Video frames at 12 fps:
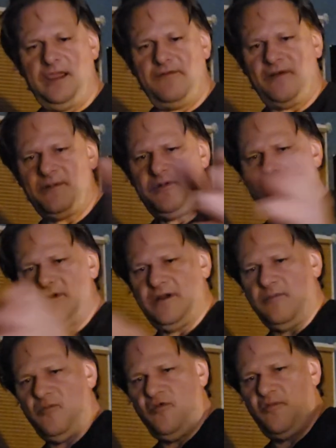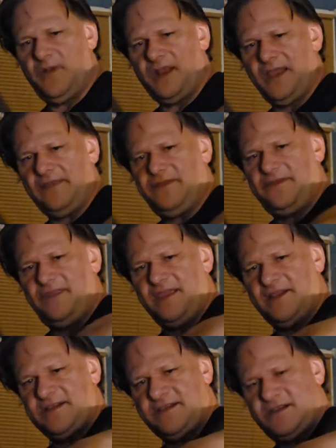If I'm doing a movement like
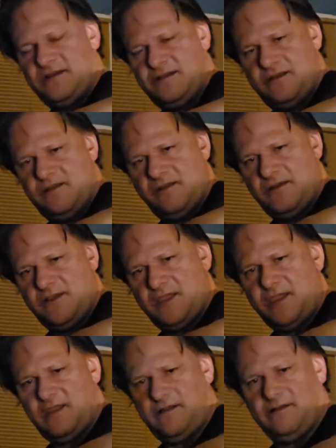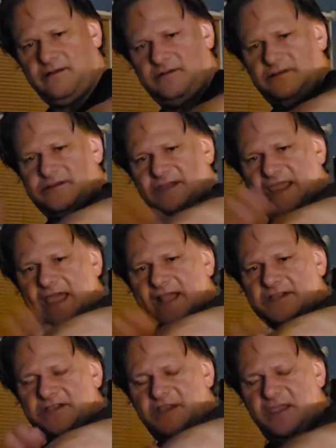this, okay, to
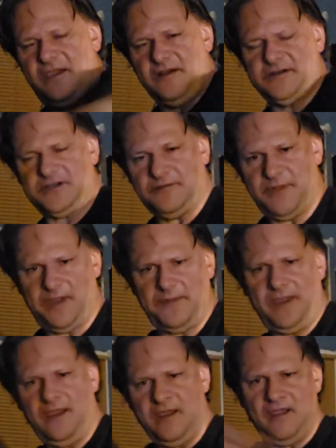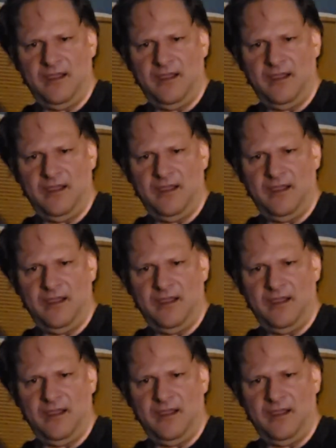catch here, so maybe